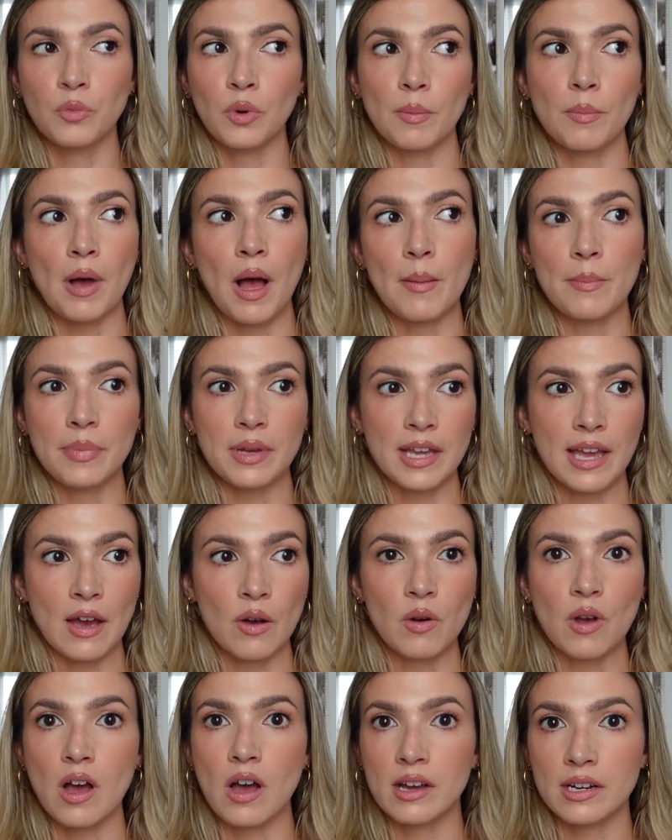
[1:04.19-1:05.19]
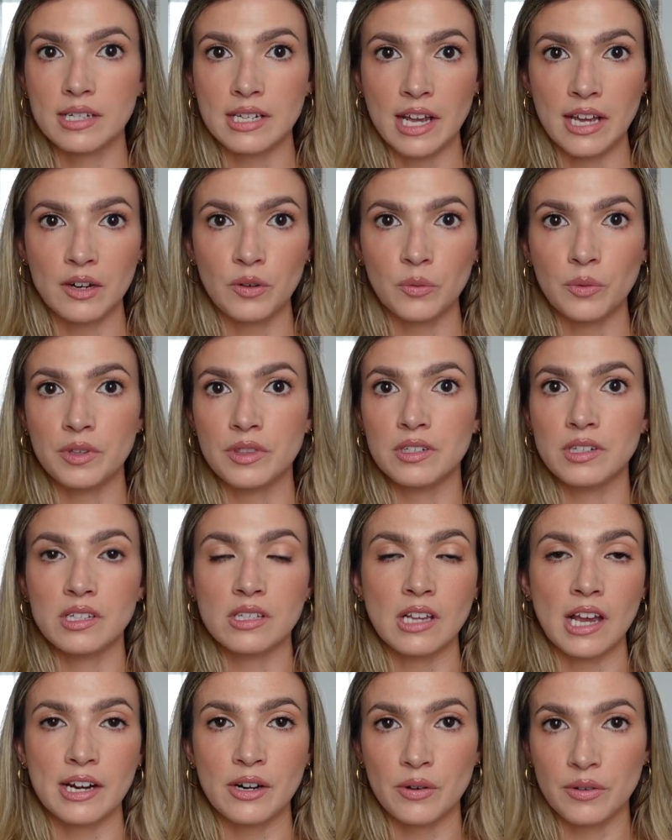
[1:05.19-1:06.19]
We're pumping out content with
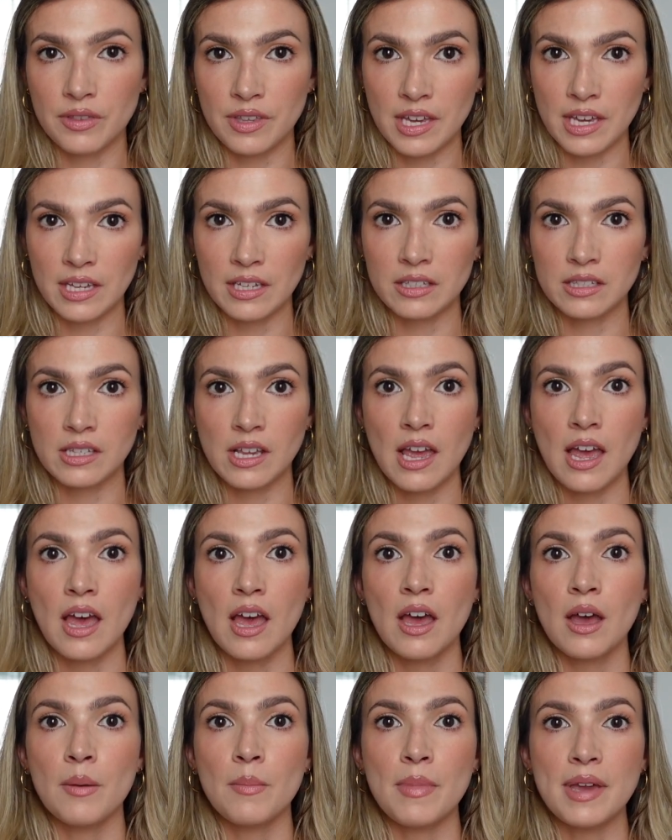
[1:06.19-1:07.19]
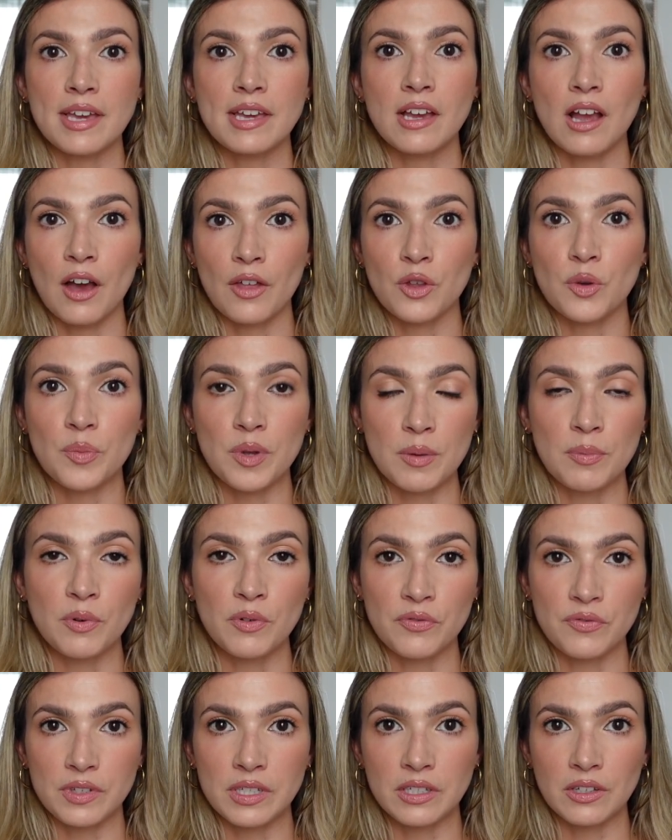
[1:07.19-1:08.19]
designer things making other people
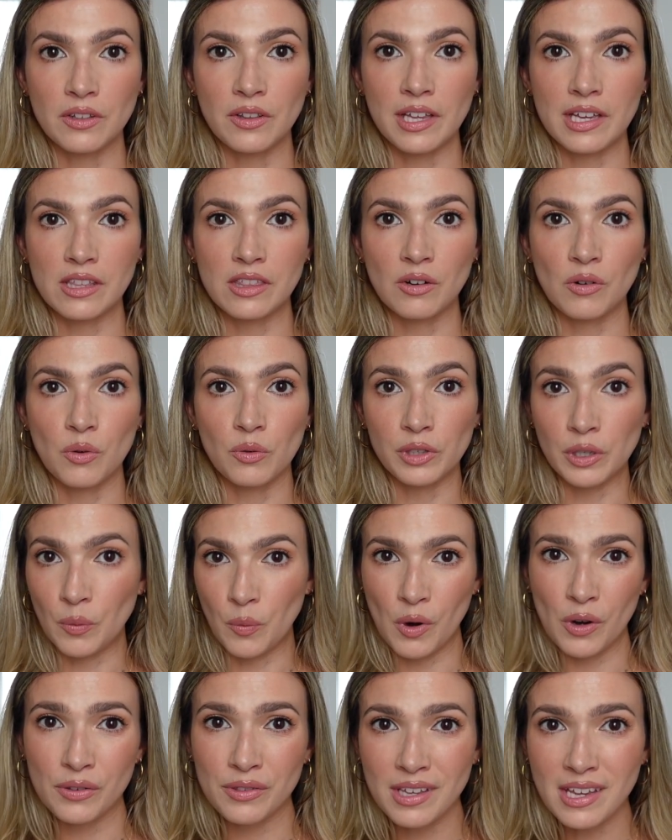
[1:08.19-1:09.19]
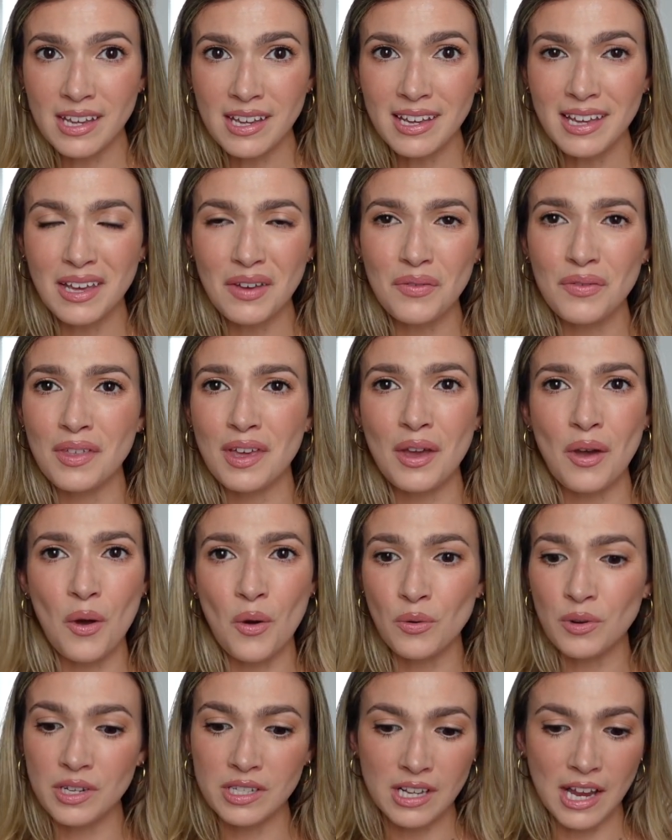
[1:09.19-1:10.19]
feel like they're only worthy if they
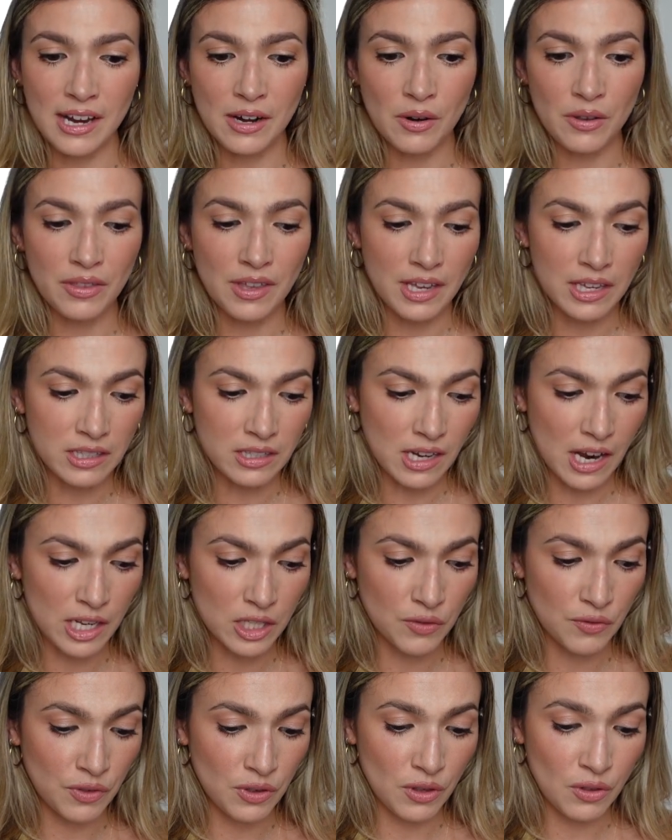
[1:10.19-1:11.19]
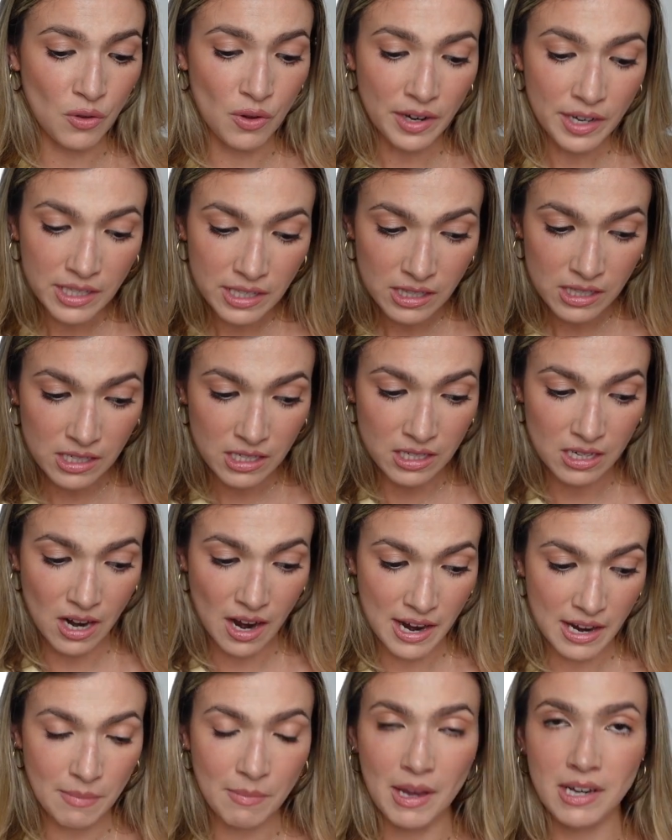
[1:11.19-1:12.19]
own designer things. Guys, for the longest
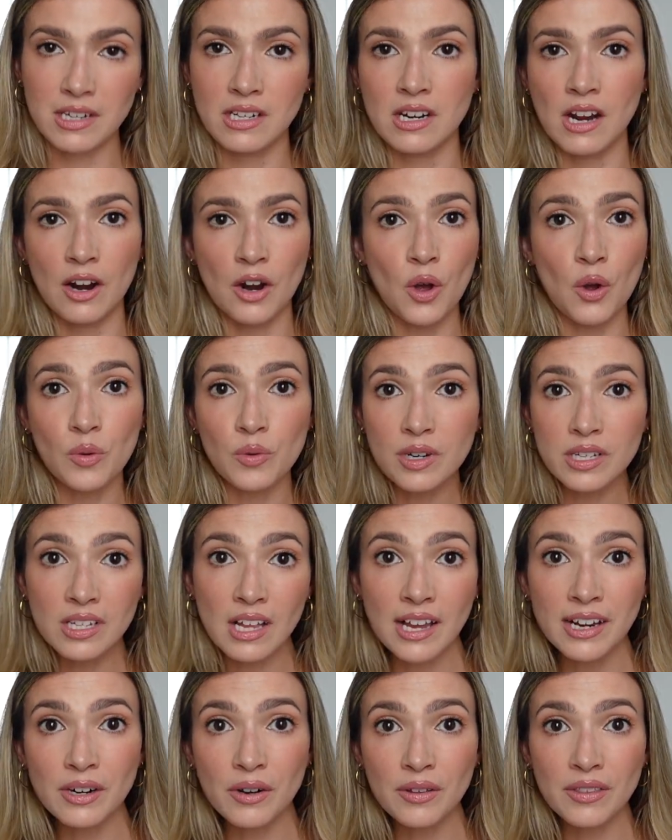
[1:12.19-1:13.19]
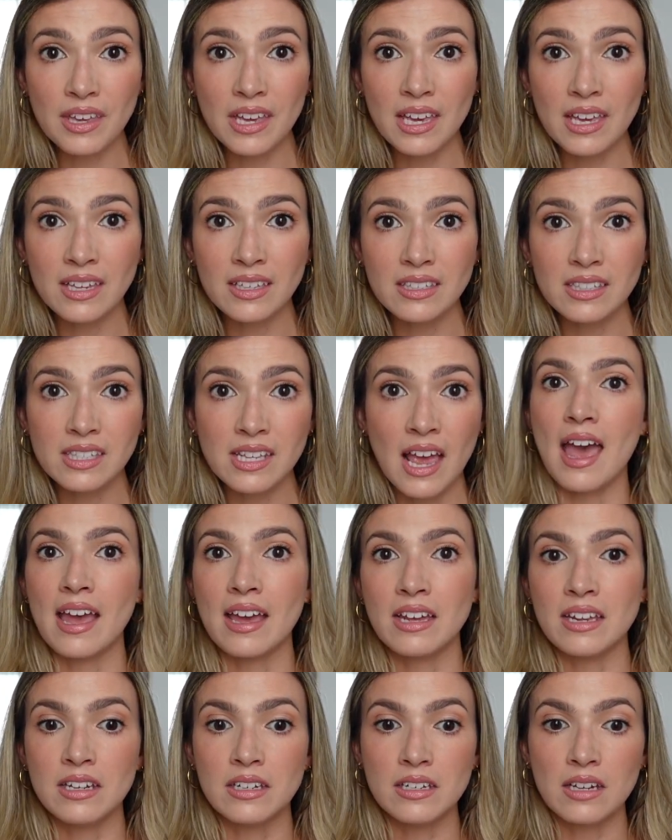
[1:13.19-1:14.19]
time, I did not own designer things
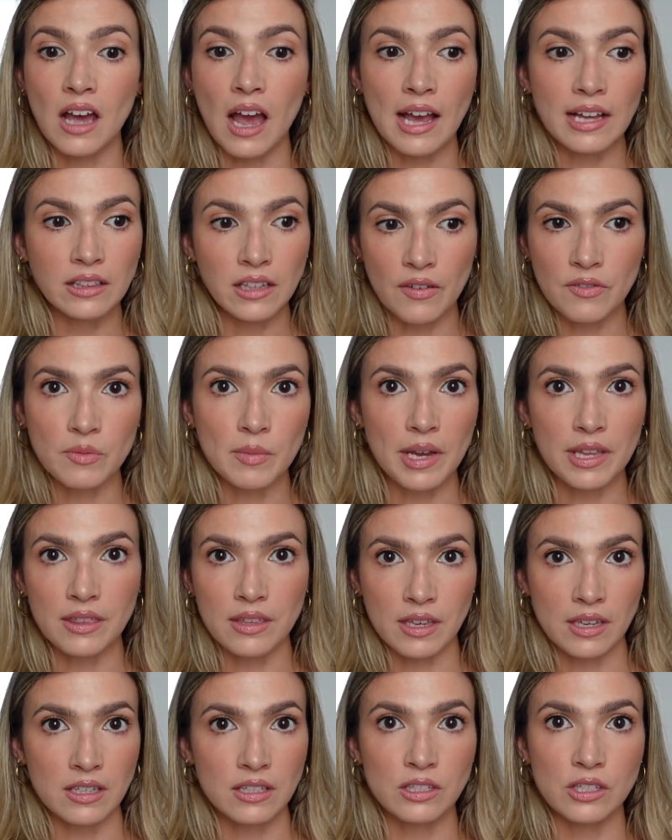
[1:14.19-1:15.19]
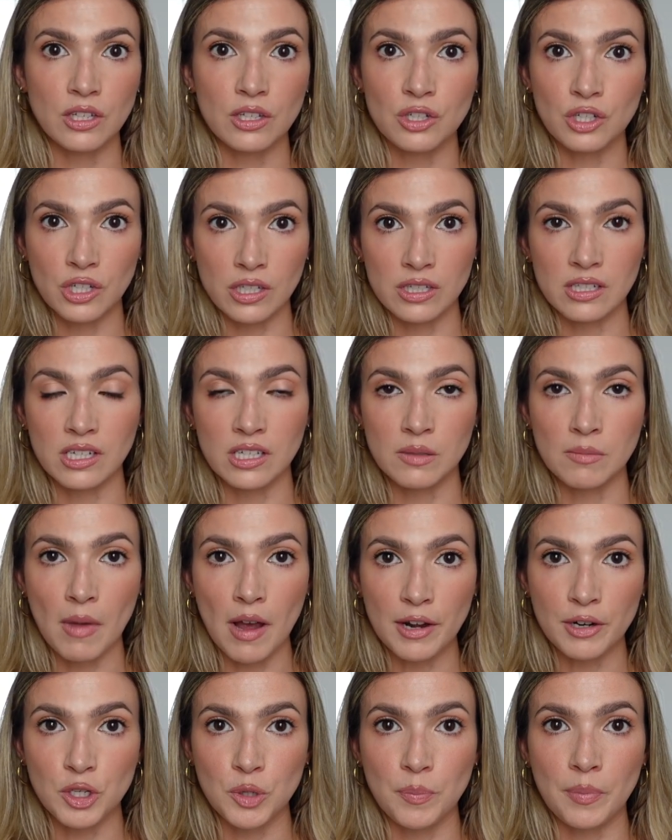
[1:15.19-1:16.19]
and I loved my things just as
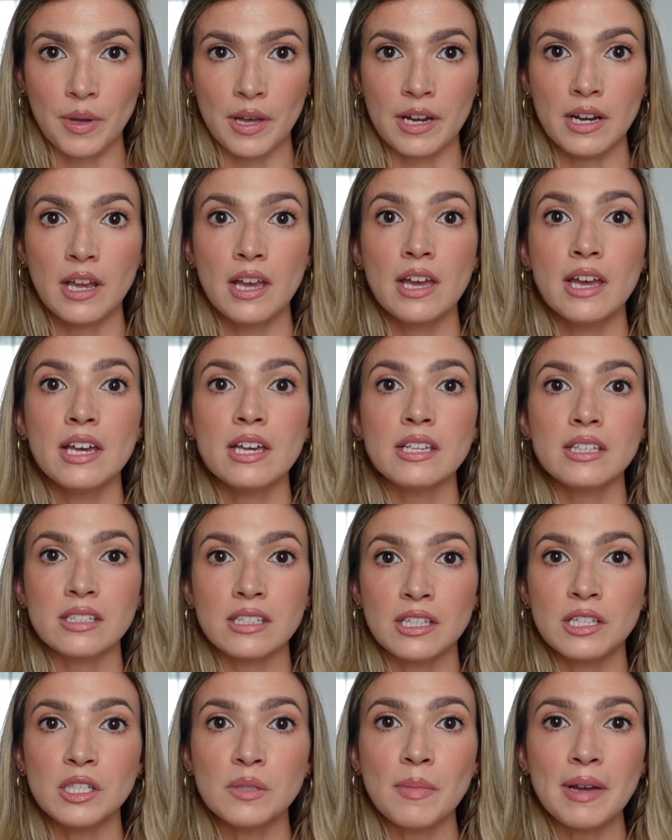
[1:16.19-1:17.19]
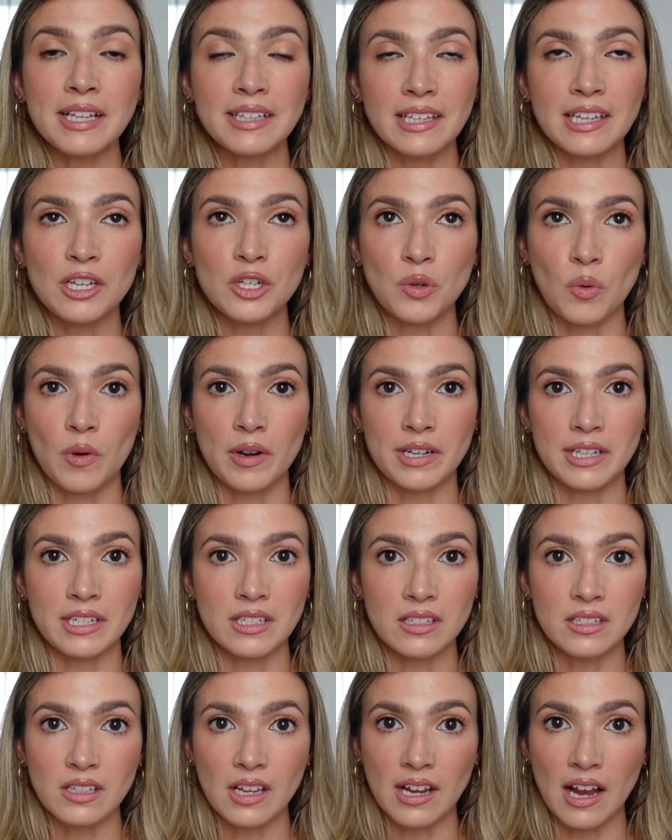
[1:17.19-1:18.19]
much. But since my late
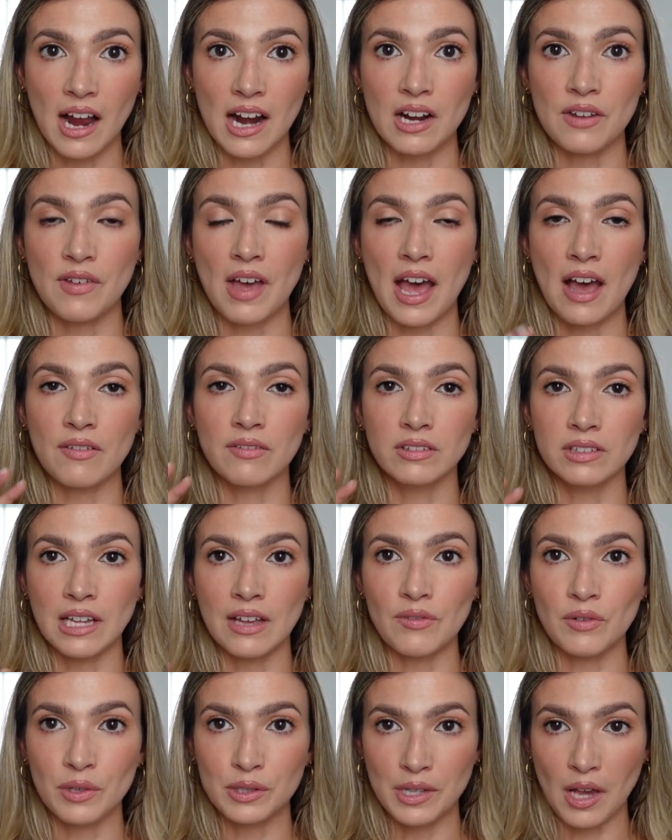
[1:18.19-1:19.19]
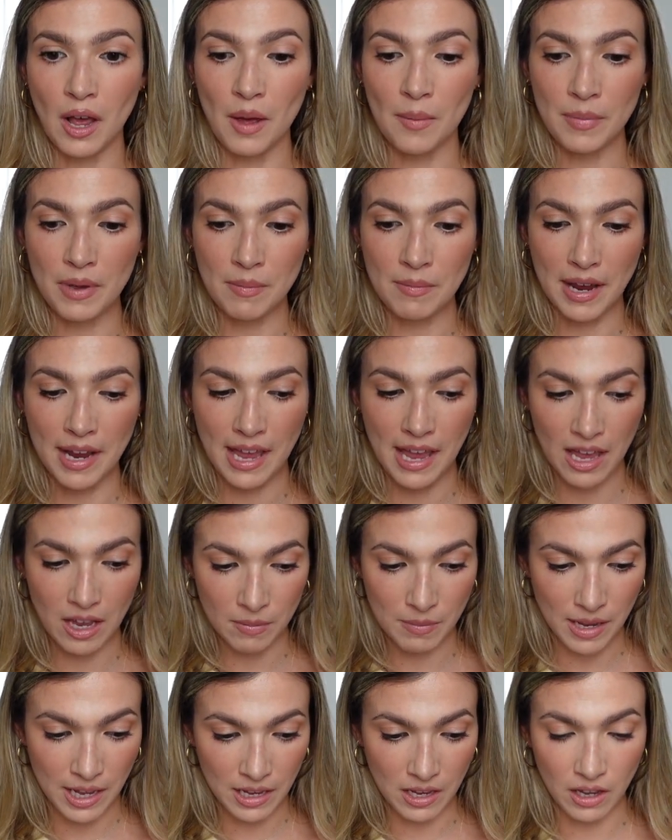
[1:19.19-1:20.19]
20s, I kind of have leveled up in my
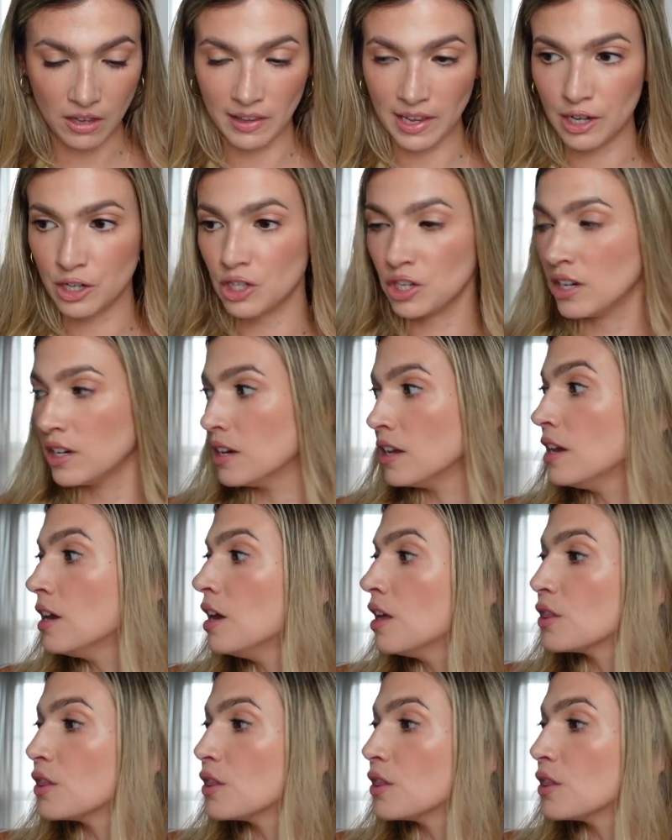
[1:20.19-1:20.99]
handbag collection.